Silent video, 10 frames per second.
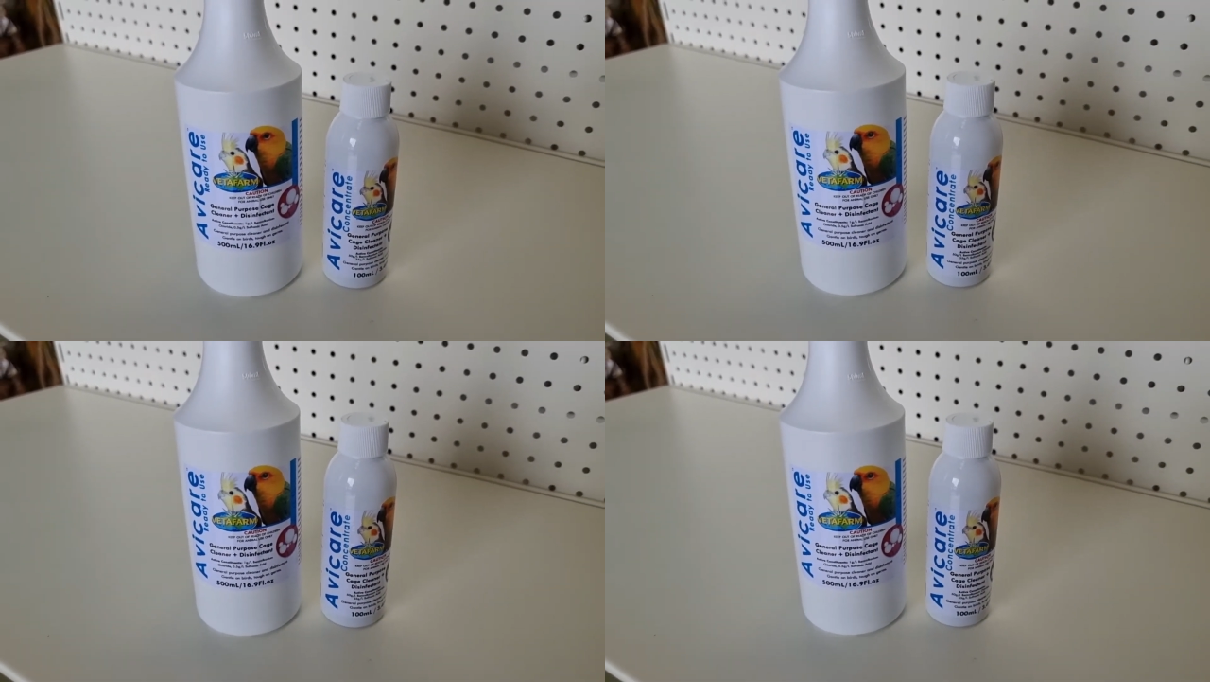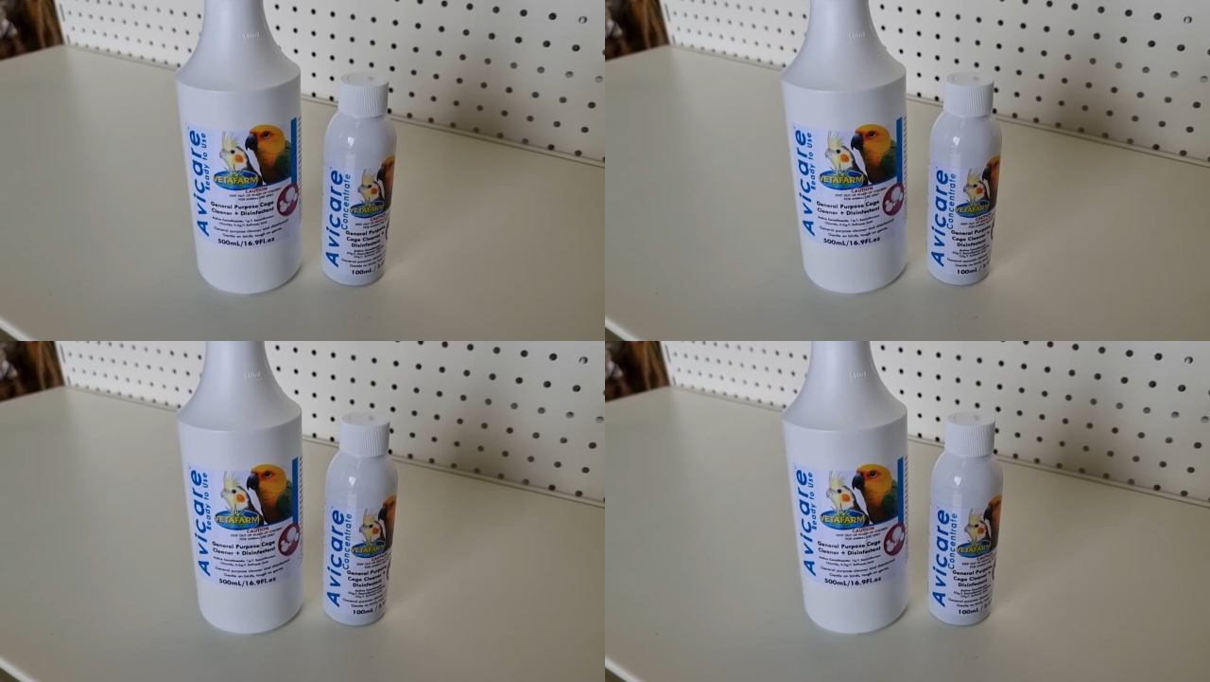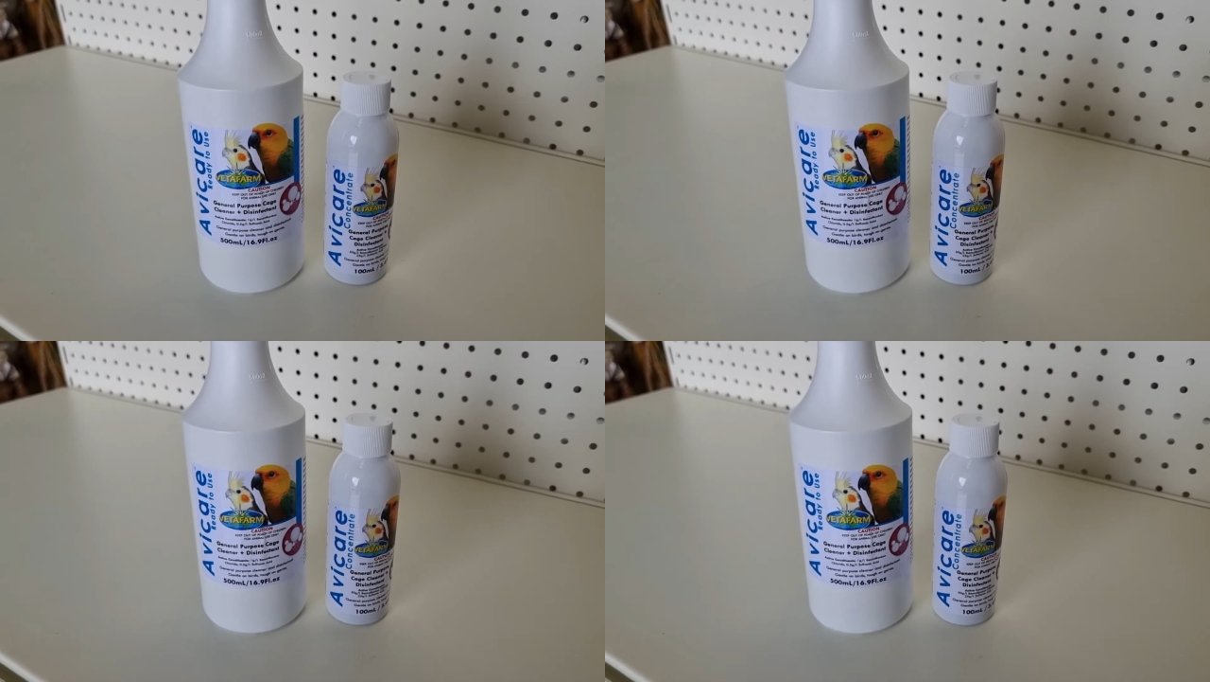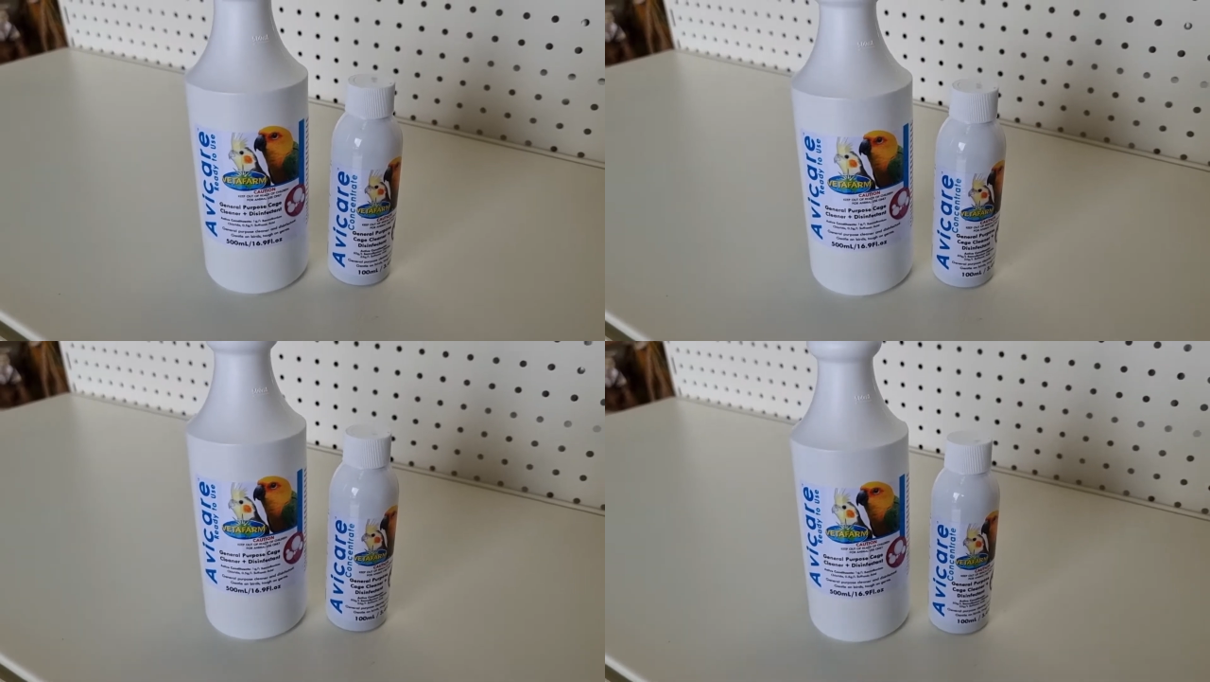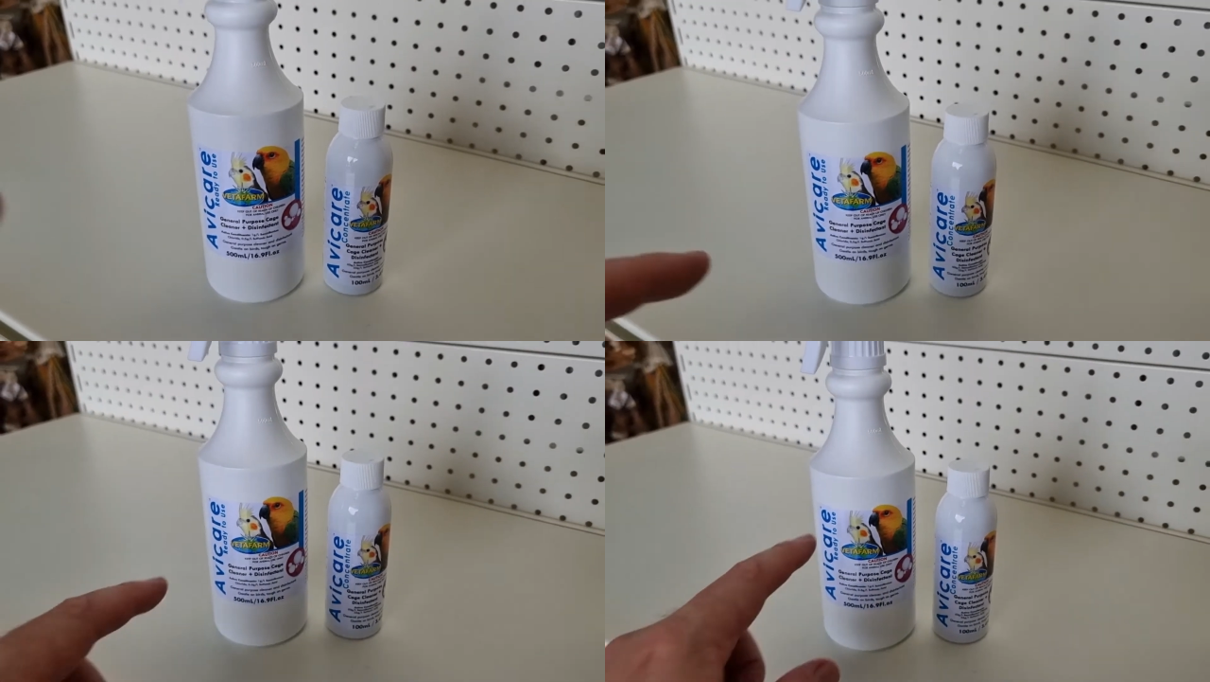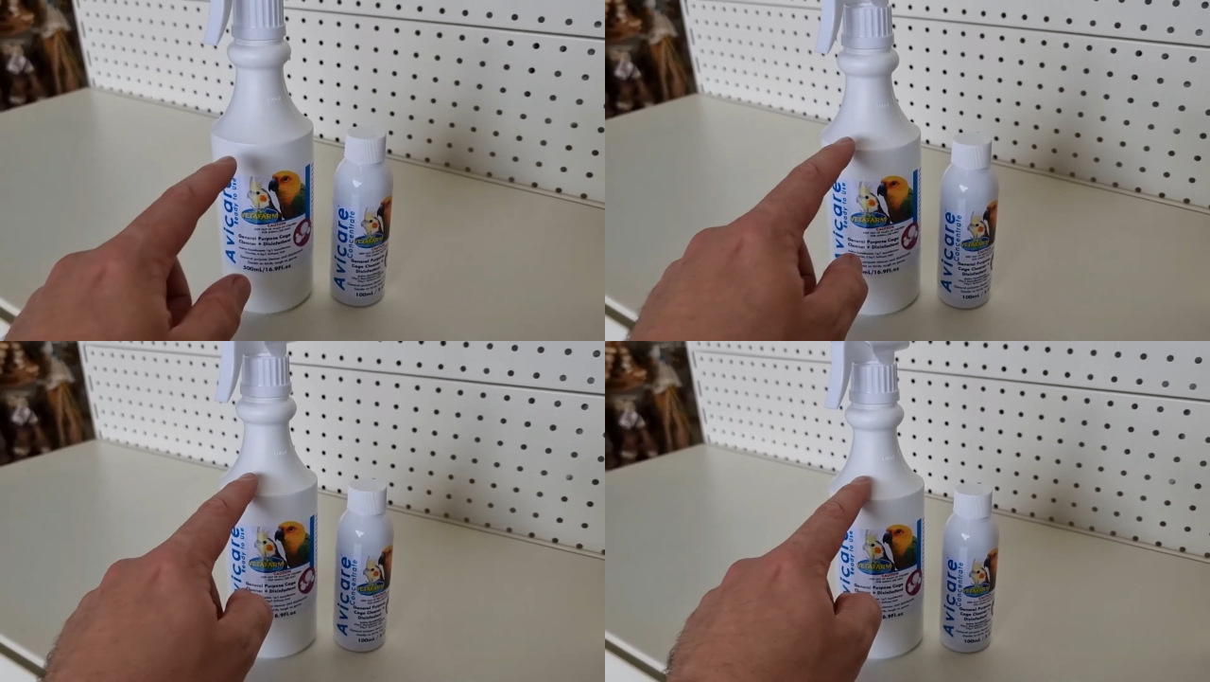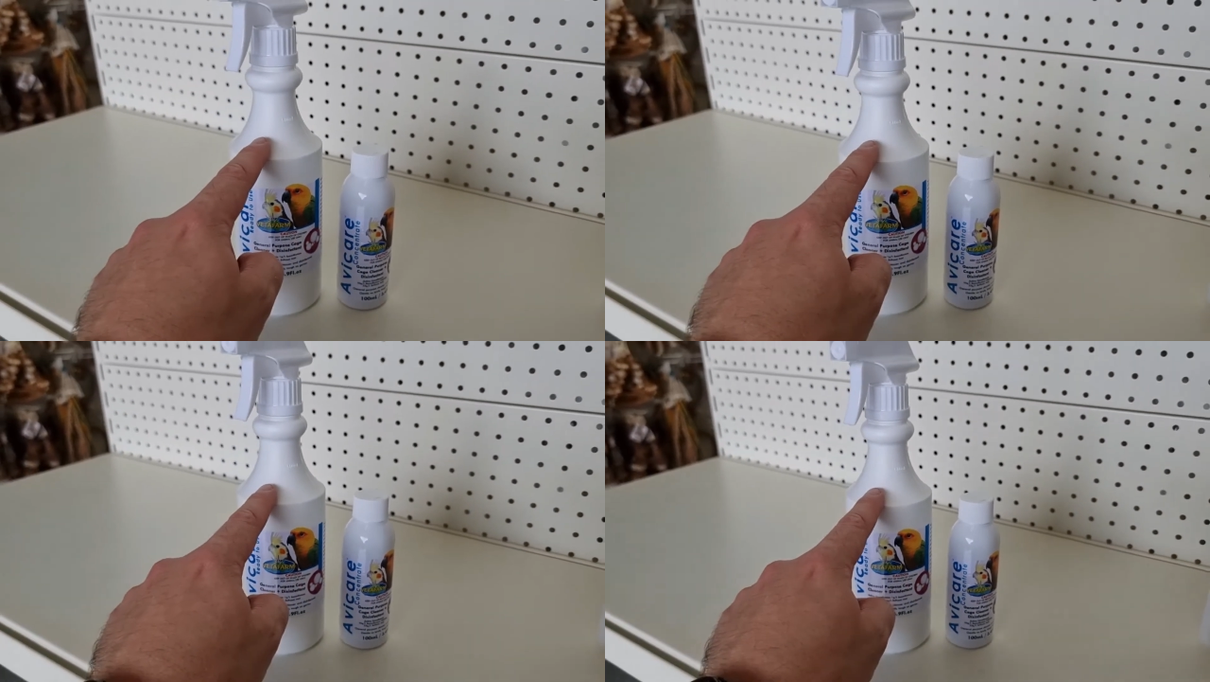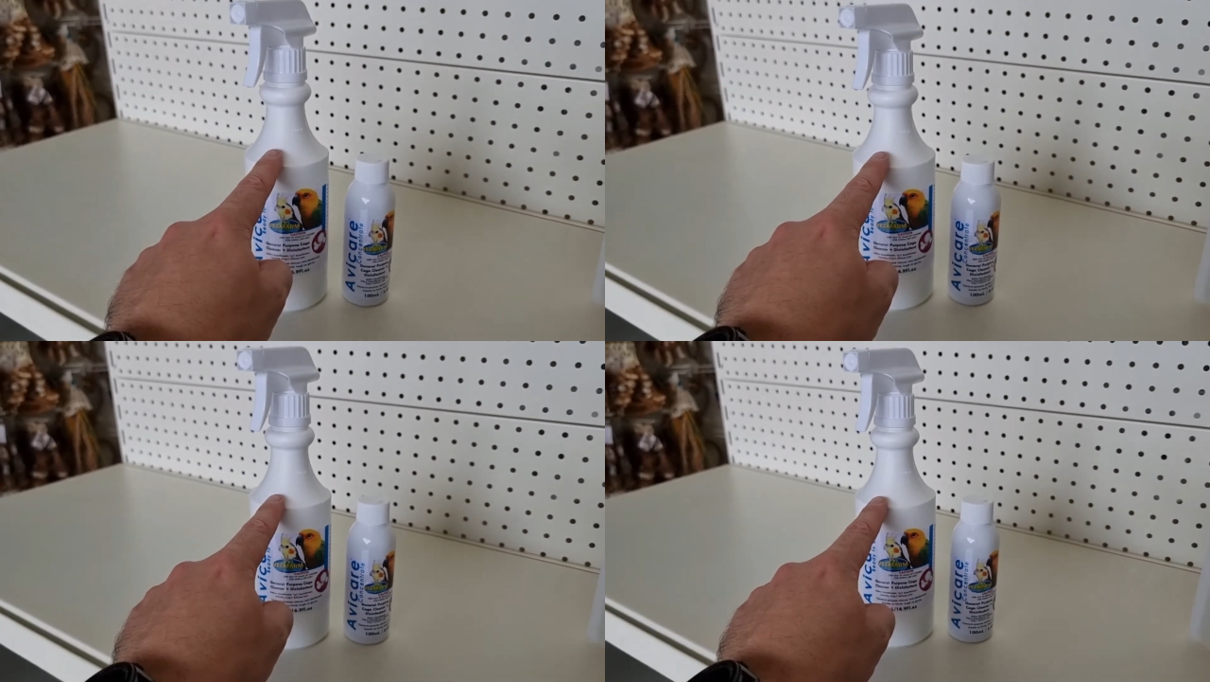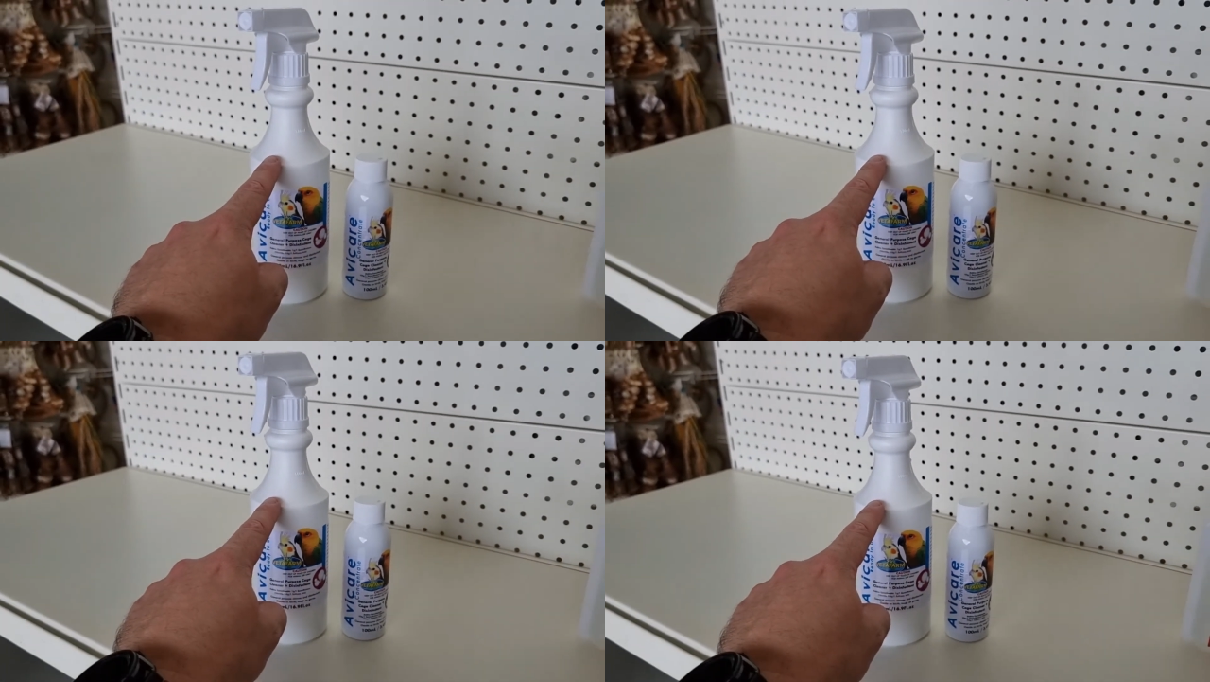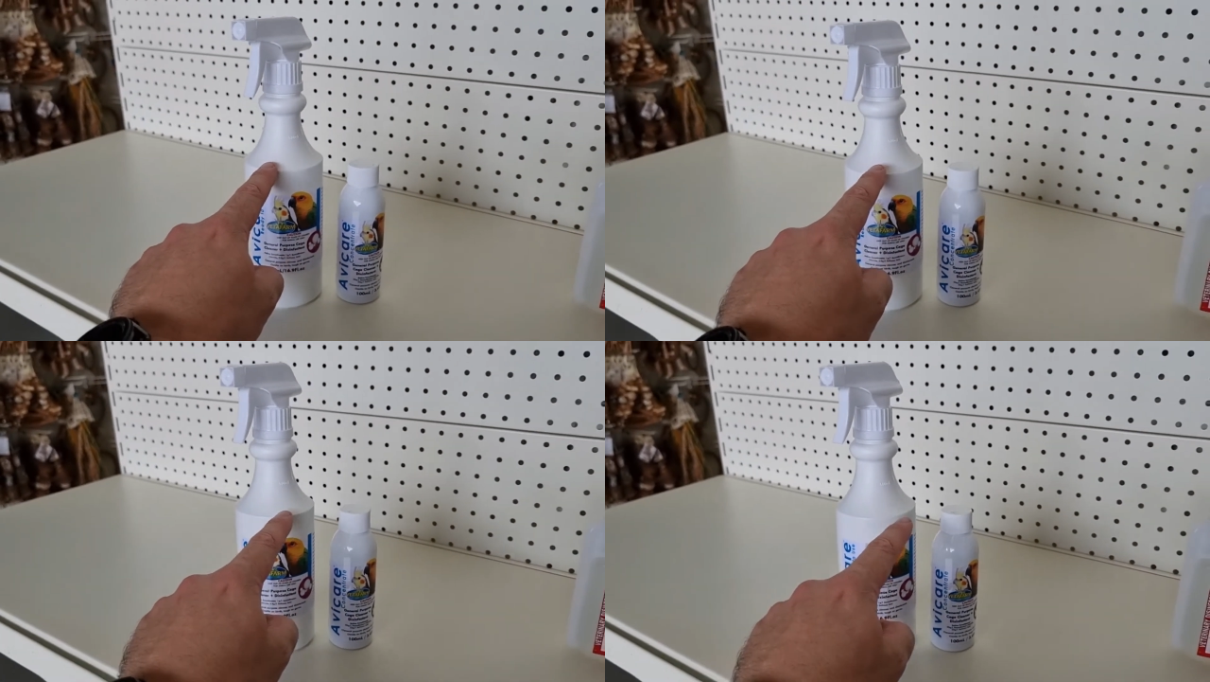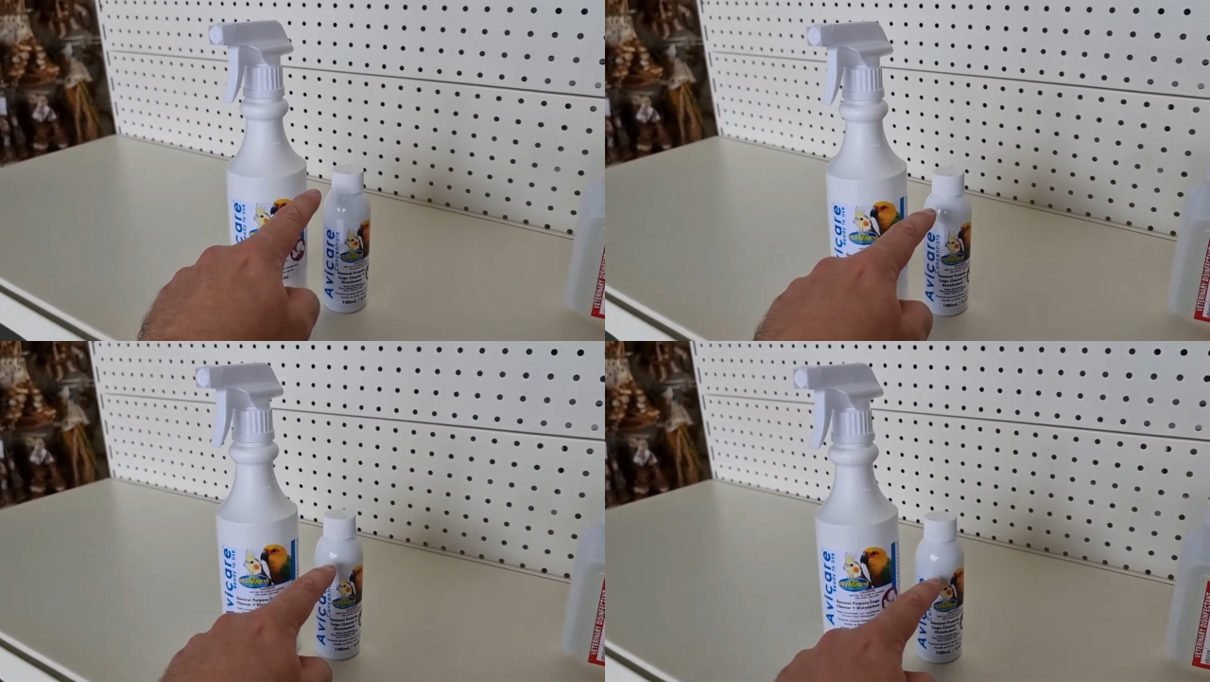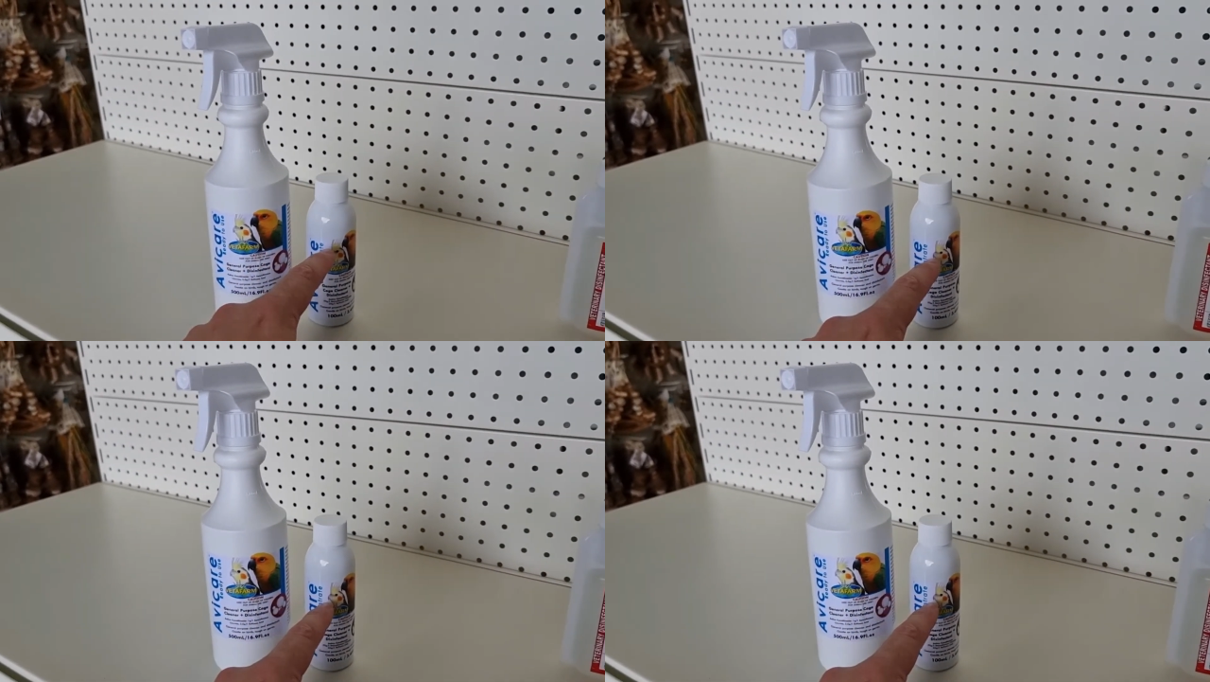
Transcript: No face is visible, so there are no lips to read.